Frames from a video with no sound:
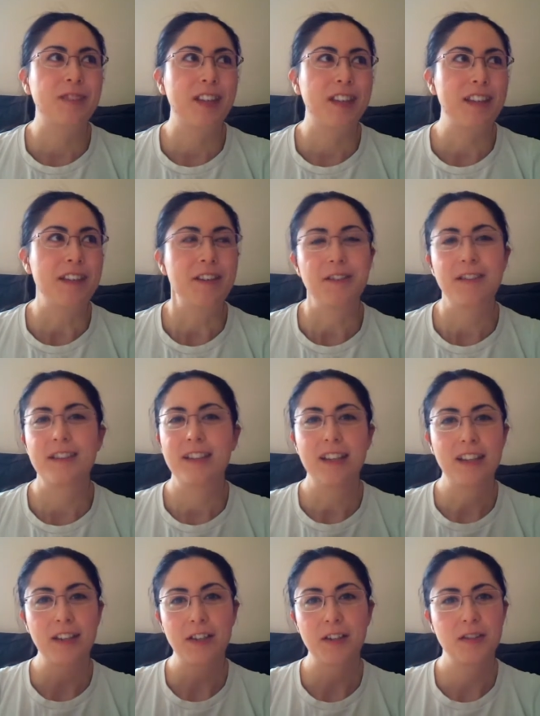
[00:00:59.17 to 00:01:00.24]
You
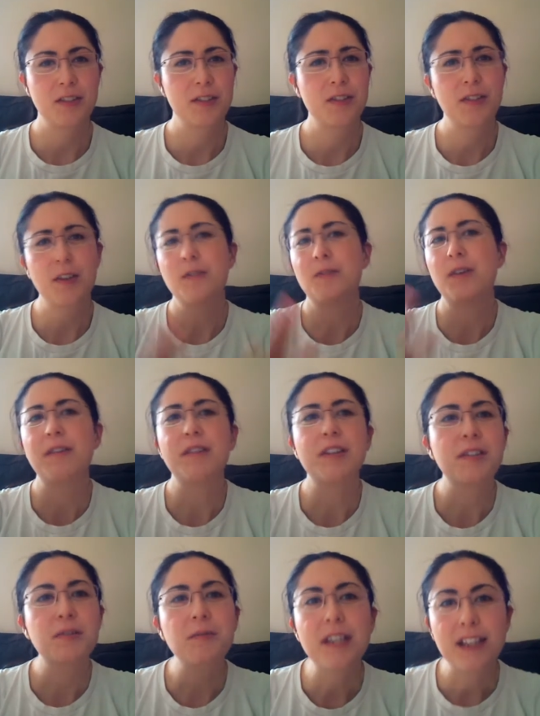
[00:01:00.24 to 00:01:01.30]
sing so very
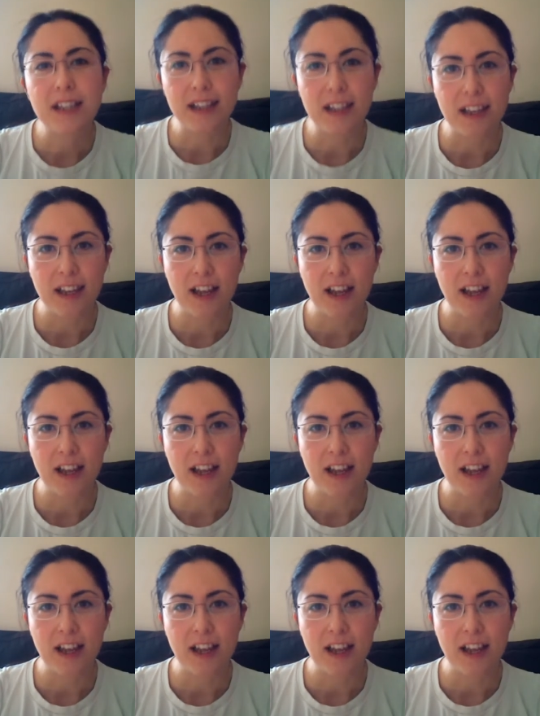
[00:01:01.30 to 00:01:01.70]
sweetly,